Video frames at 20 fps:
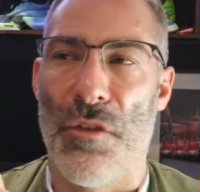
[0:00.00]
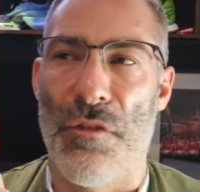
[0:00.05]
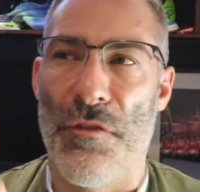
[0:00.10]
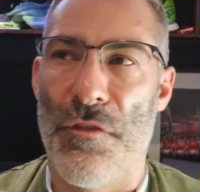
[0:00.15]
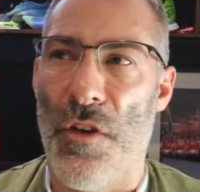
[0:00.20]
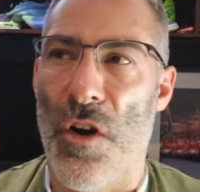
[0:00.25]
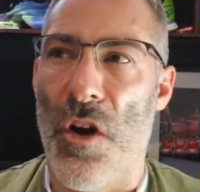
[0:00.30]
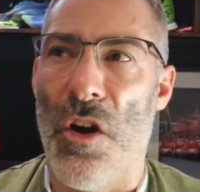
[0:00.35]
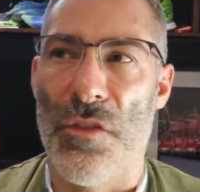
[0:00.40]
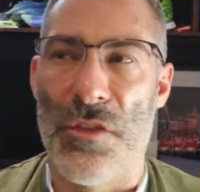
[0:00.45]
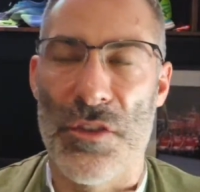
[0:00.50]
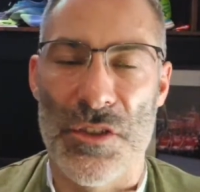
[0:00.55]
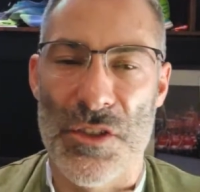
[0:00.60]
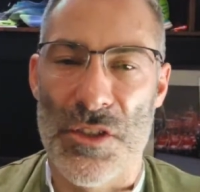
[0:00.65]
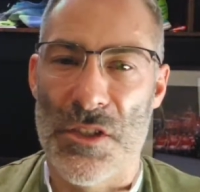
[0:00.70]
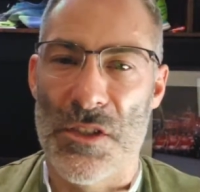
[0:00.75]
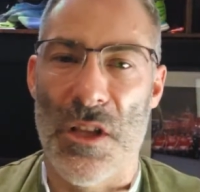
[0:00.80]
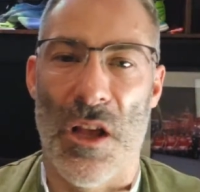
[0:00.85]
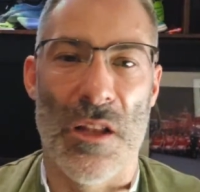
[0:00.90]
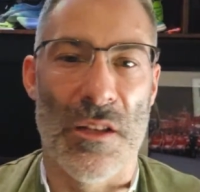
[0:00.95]
Fathers,
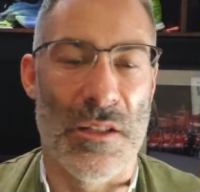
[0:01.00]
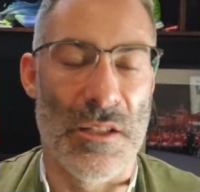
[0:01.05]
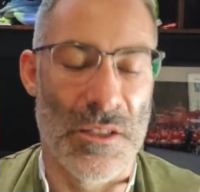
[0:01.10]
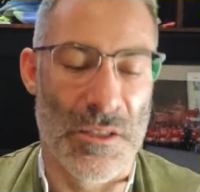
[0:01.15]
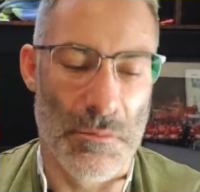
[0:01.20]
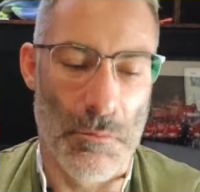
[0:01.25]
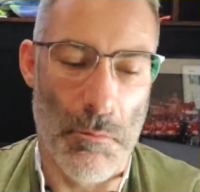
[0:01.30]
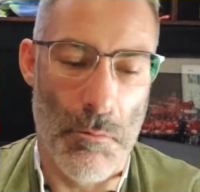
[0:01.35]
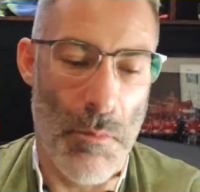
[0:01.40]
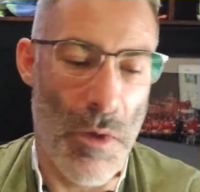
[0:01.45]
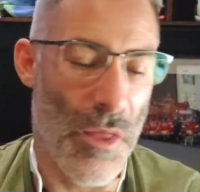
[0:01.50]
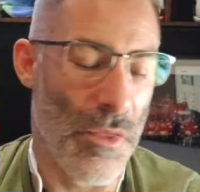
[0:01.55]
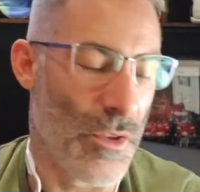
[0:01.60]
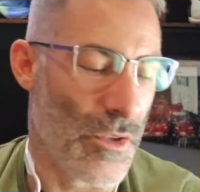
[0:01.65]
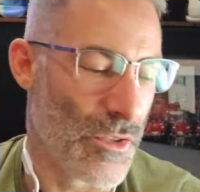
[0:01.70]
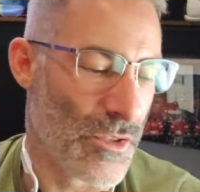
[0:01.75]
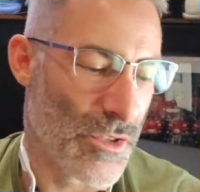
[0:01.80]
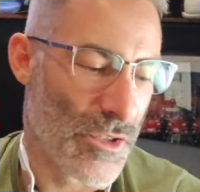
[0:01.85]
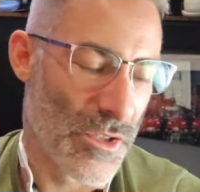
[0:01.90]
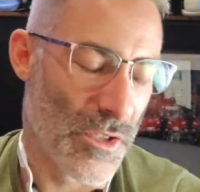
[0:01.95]
sons,
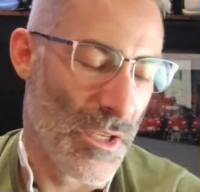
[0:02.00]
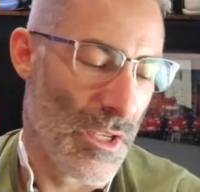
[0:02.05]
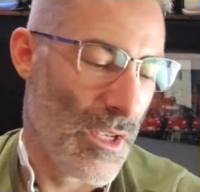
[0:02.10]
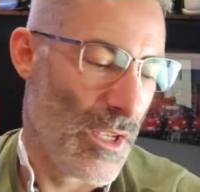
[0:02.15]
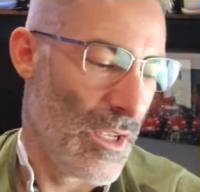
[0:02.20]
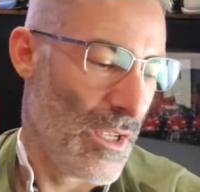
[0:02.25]
mothers,